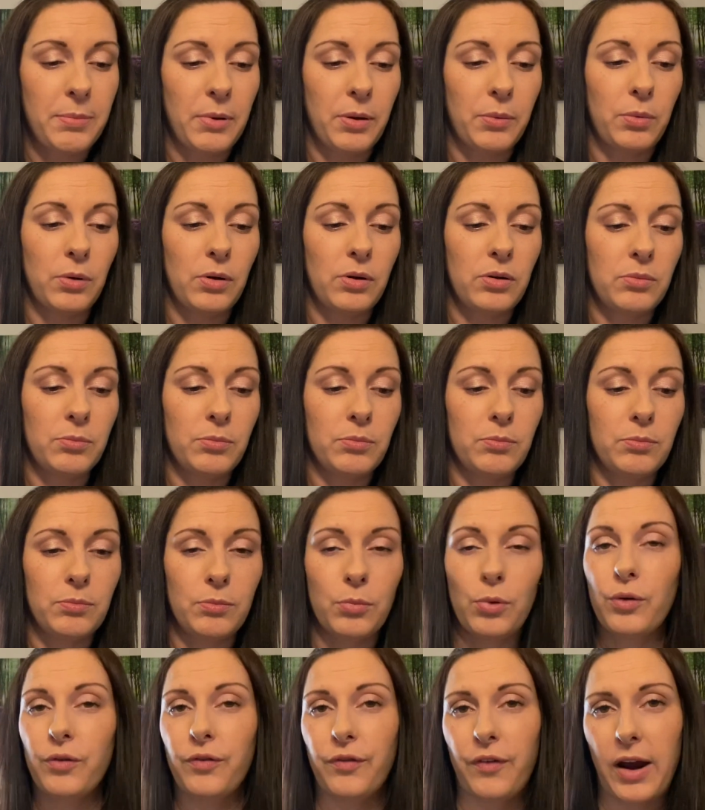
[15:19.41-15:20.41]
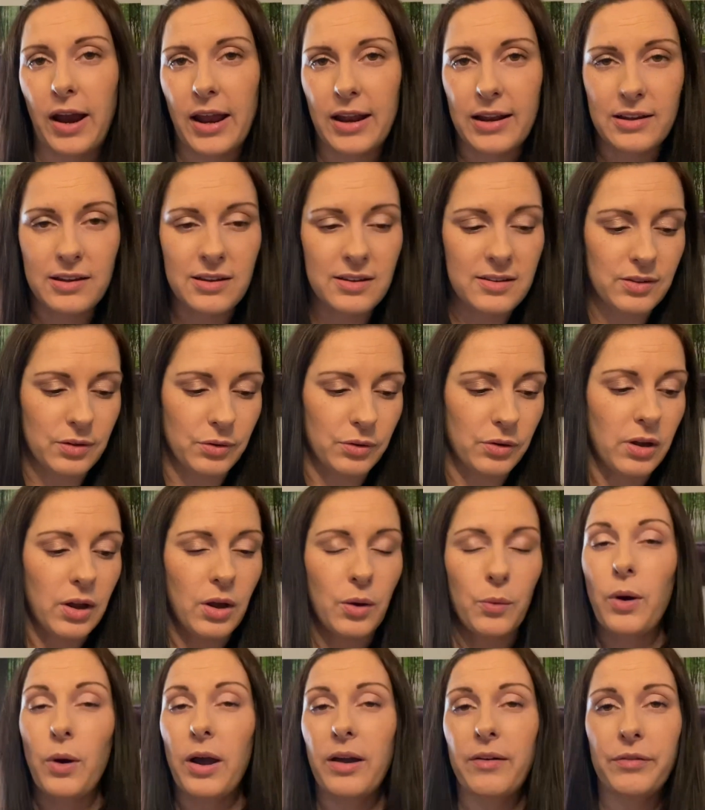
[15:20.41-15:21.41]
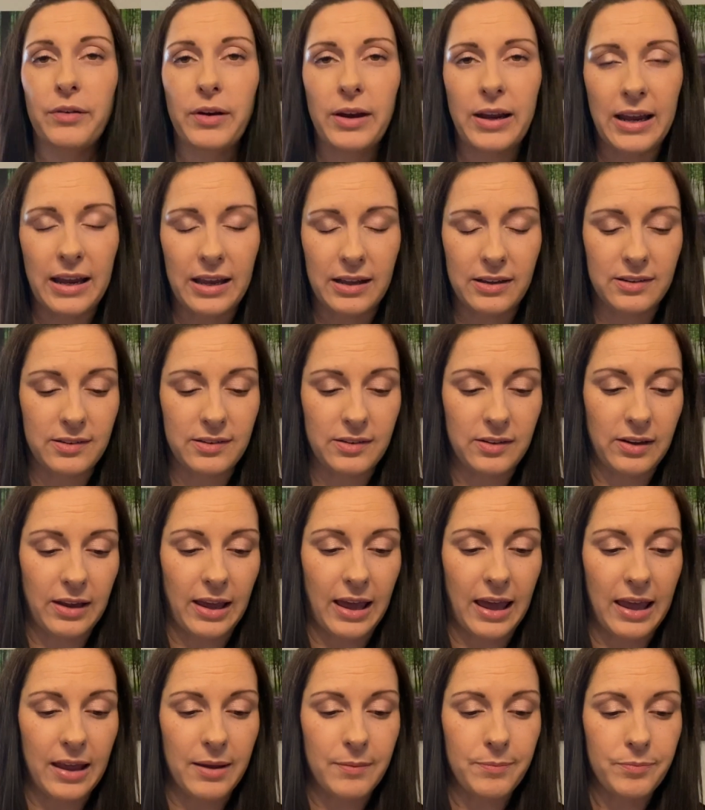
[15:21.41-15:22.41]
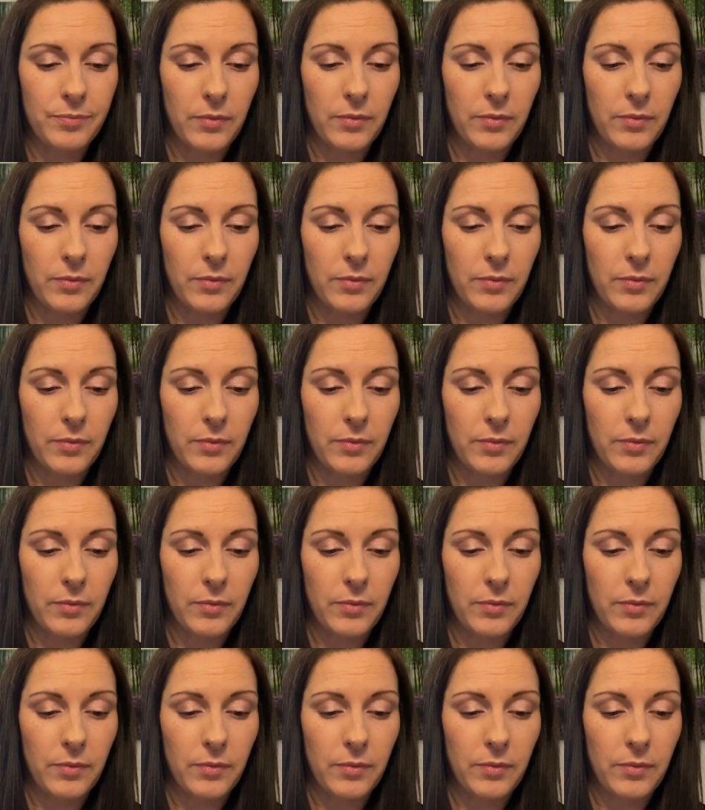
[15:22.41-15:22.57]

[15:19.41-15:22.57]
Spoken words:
I want more friends, or whatever it is, okay?